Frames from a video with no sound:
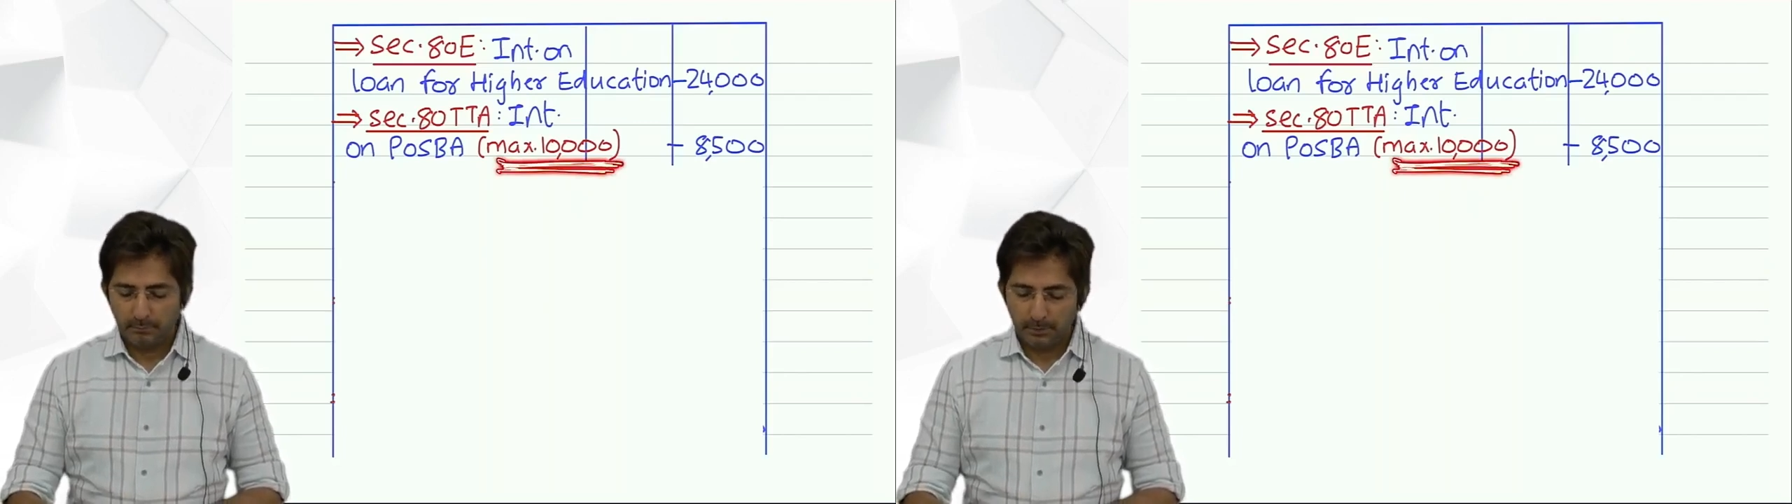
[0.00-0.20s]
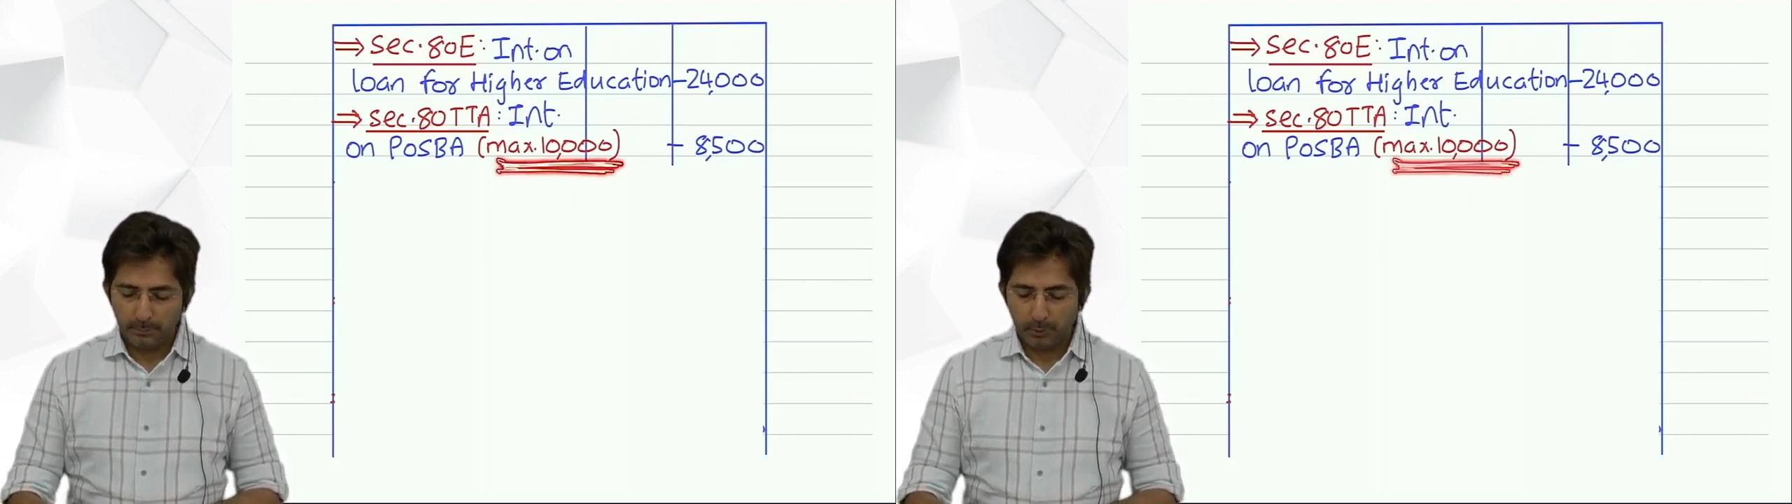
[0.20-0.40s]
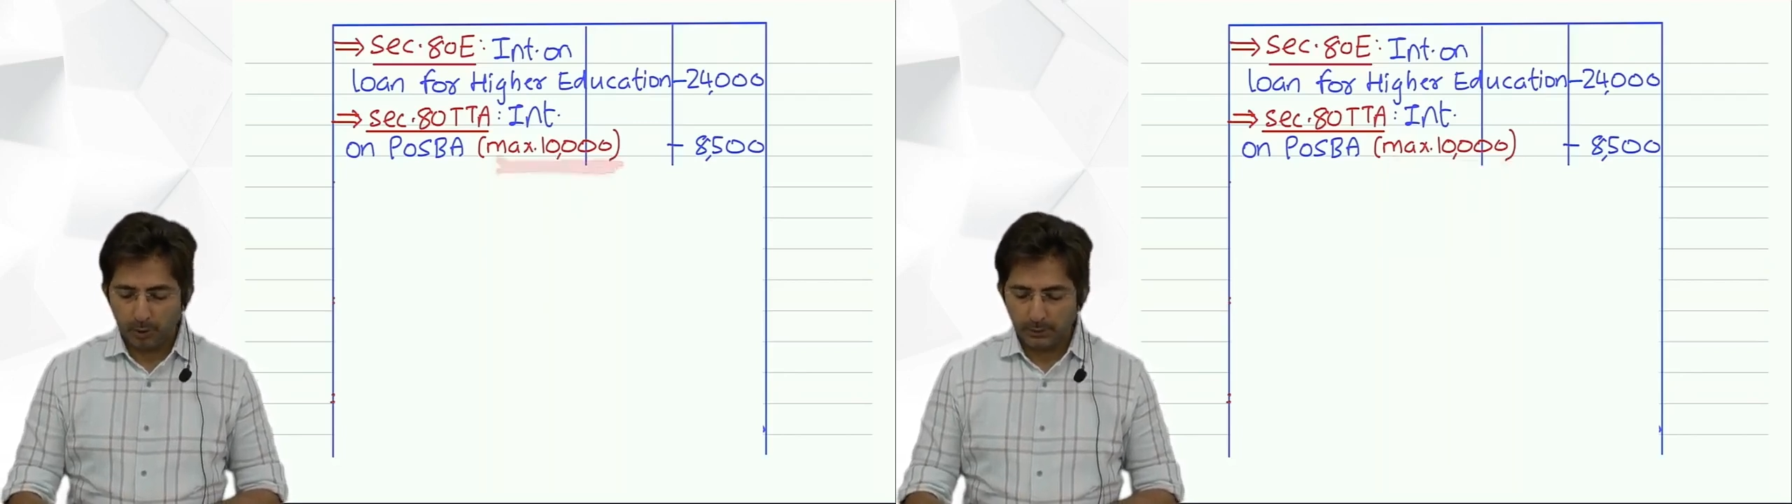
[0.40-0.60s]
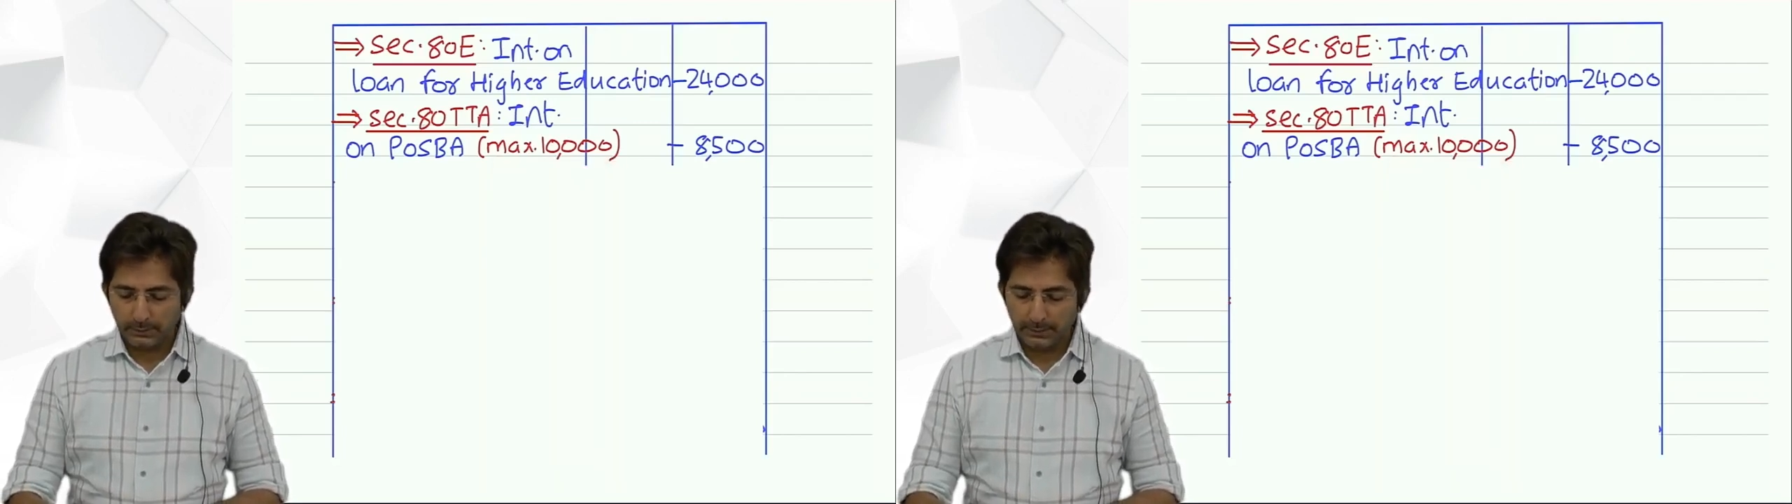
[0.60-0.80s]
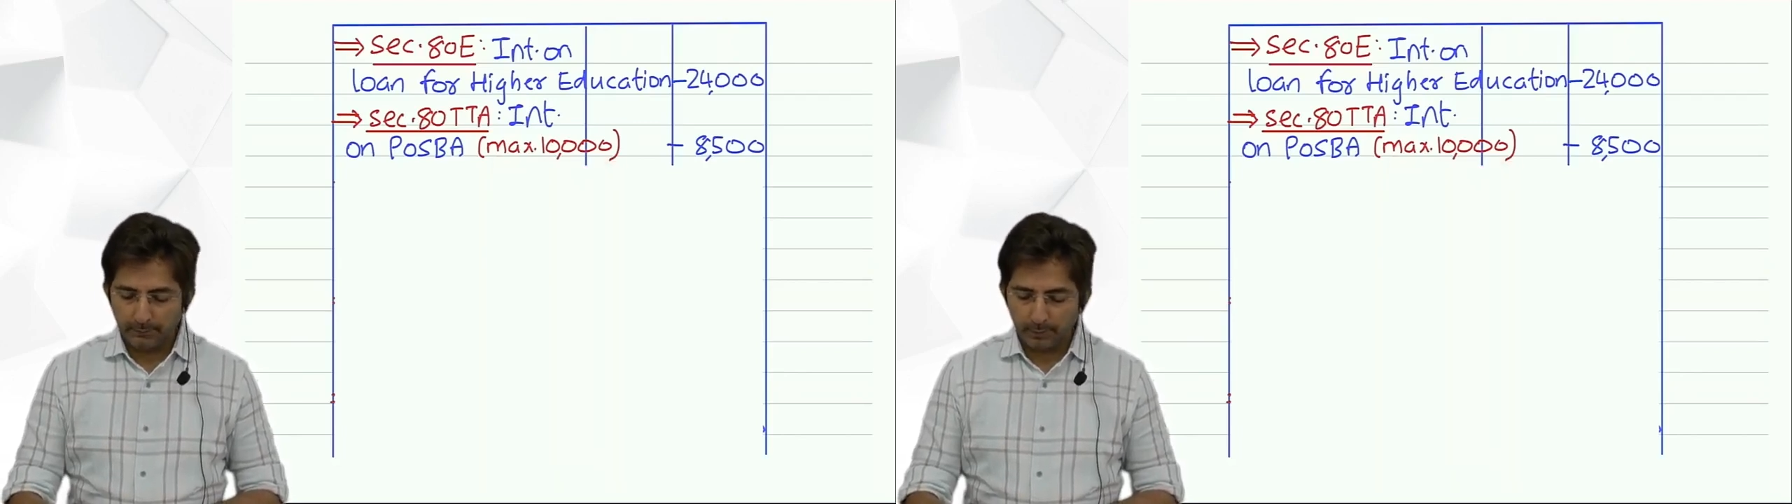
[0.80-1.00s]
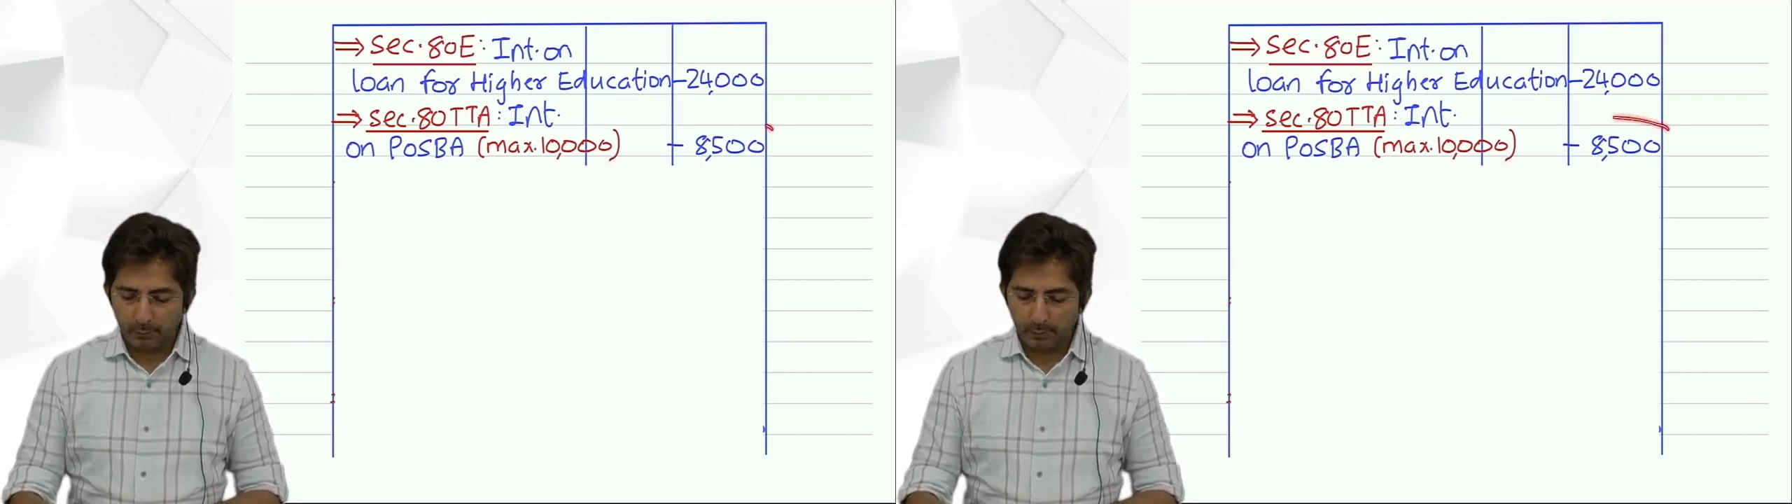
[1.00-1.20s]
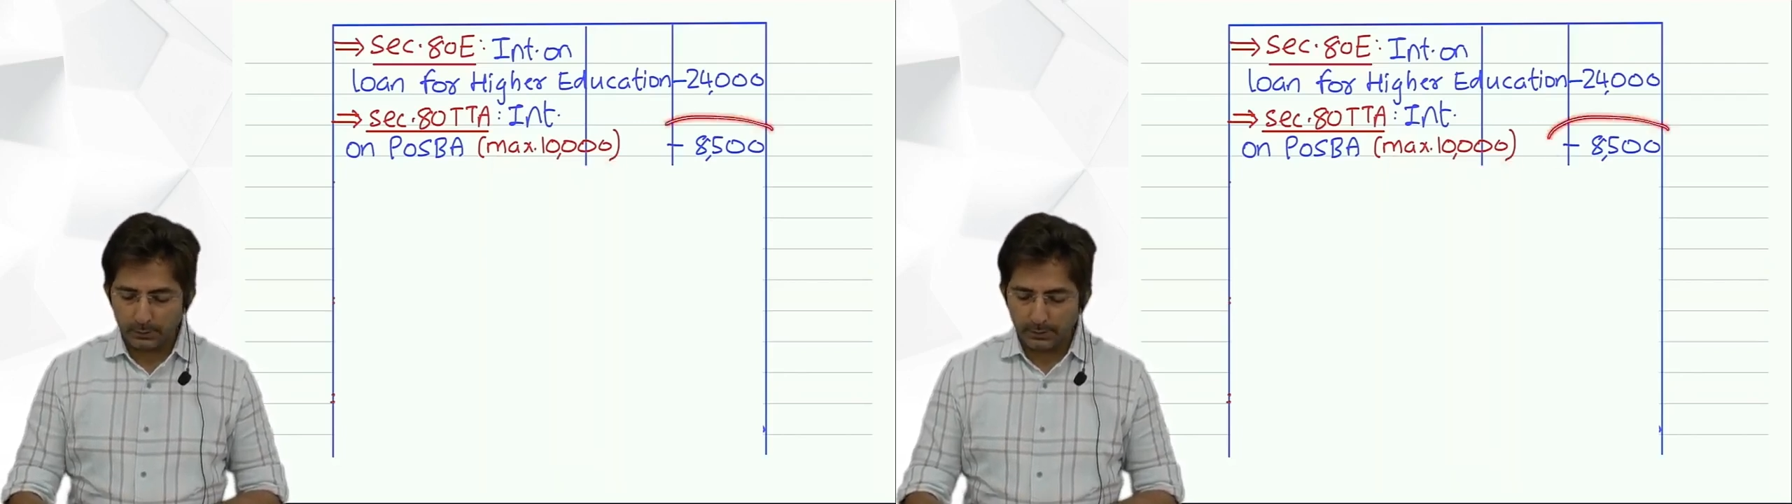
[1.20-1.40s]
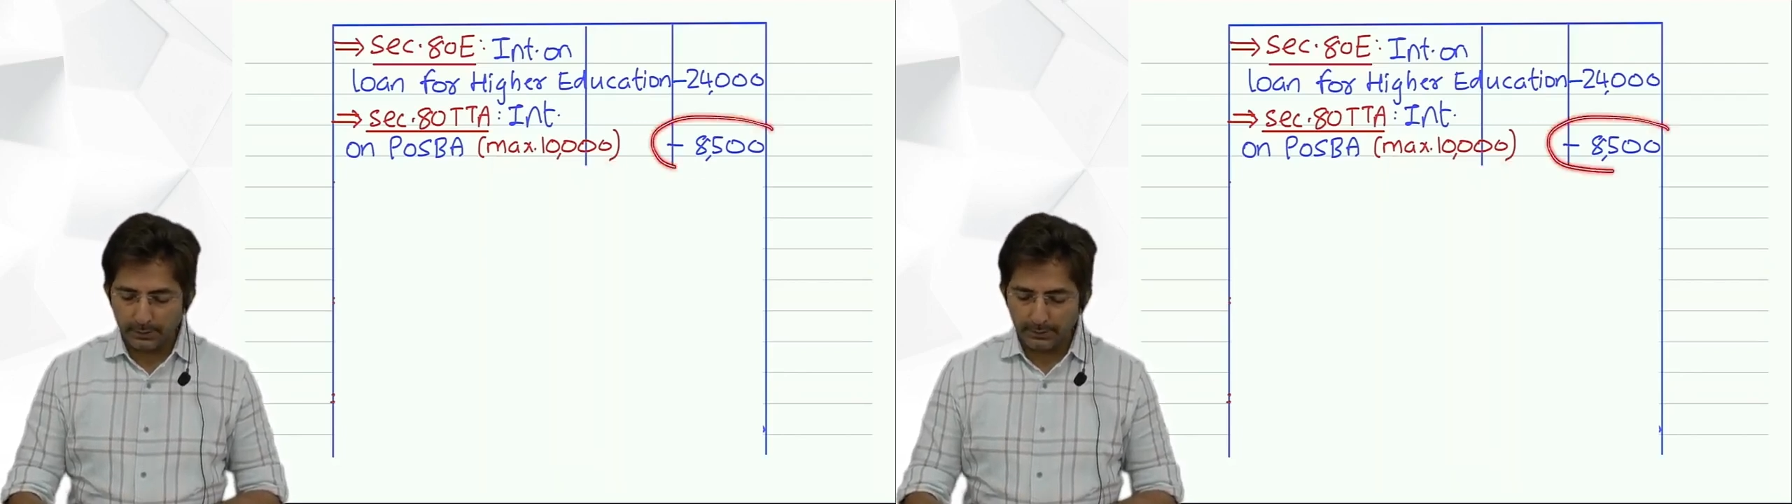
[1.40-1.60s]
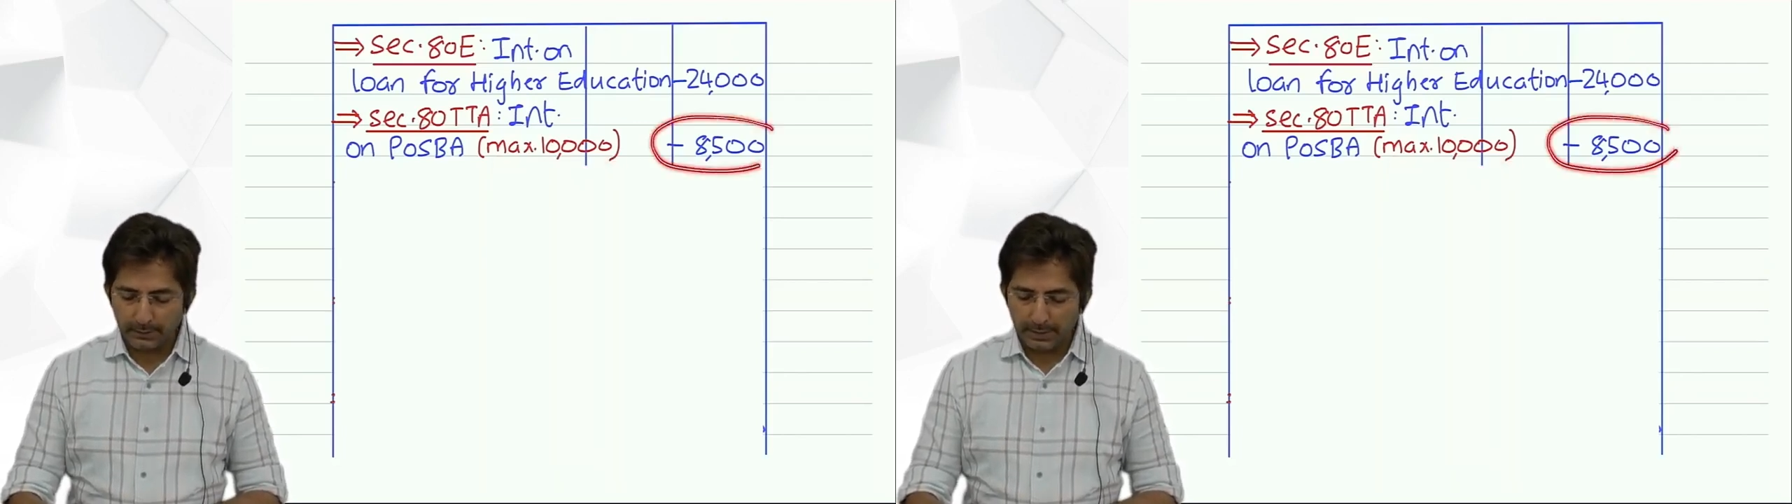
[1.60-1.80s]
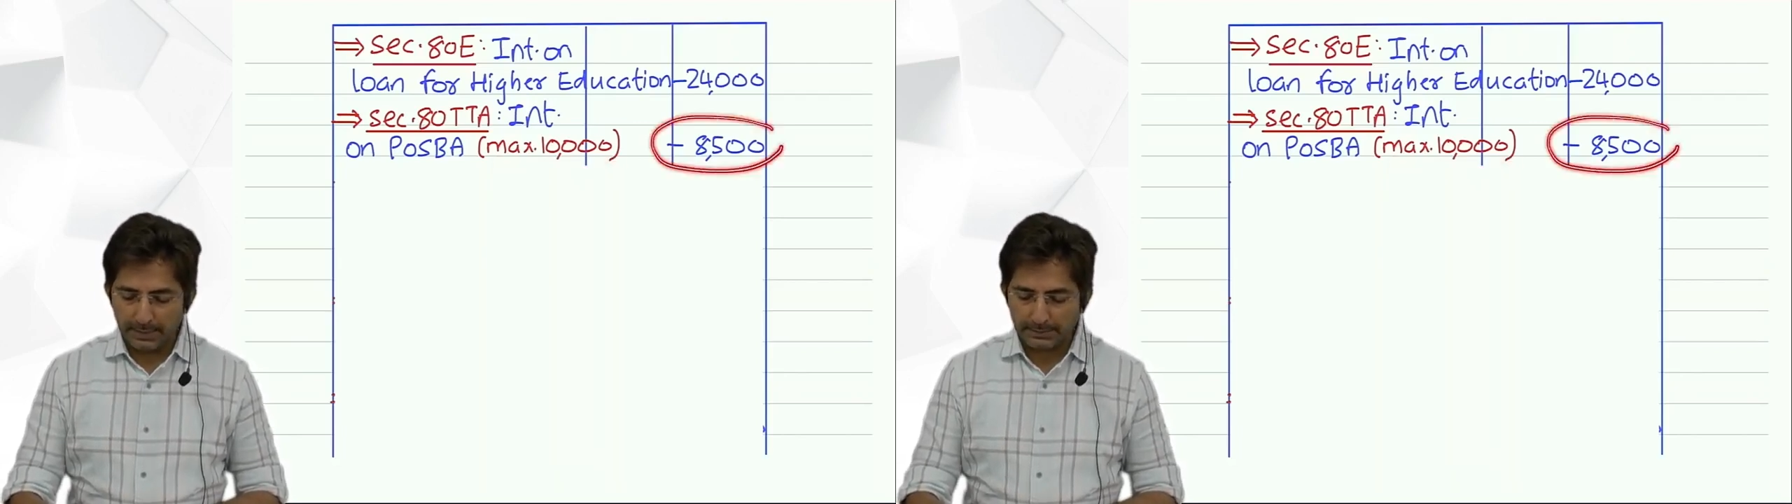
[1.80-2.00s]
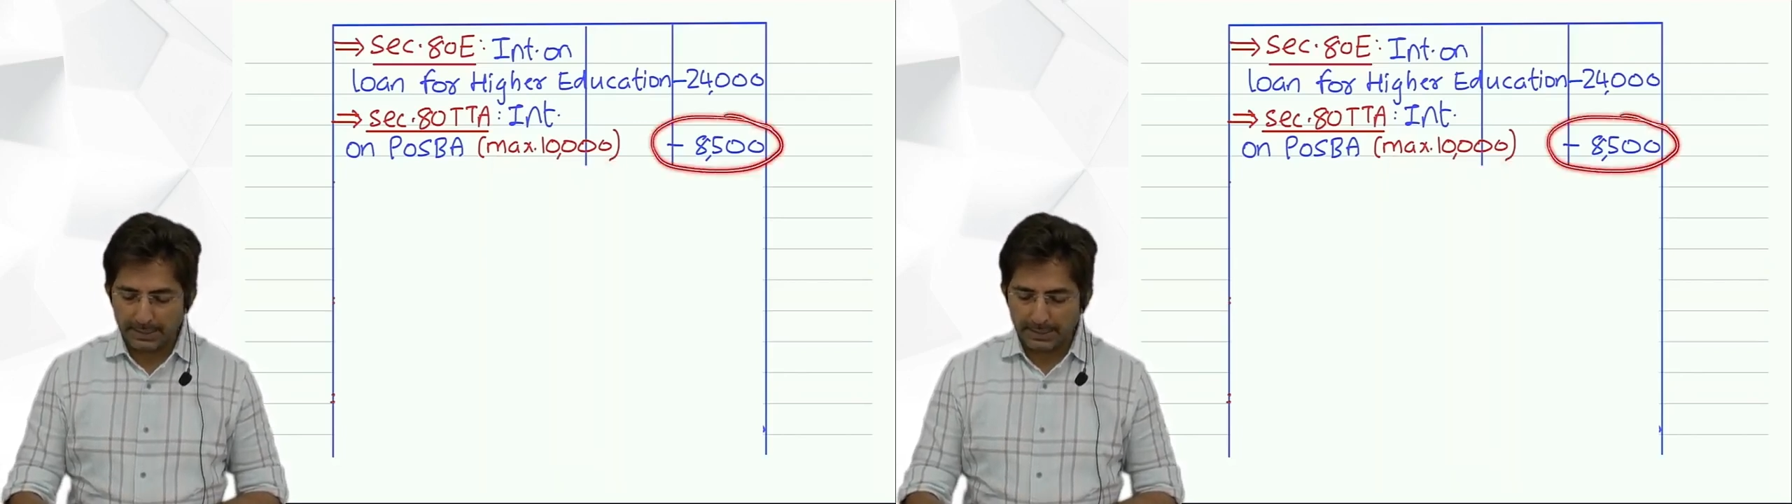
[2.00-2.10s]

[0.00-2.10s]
But because in our question it is less,